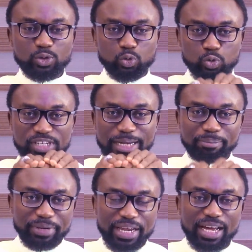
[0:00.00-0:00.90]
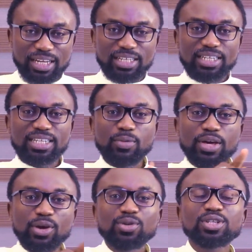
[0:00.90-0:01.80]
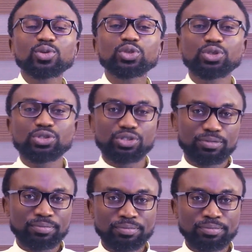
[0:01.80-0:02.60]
to their prayer, they were running to church.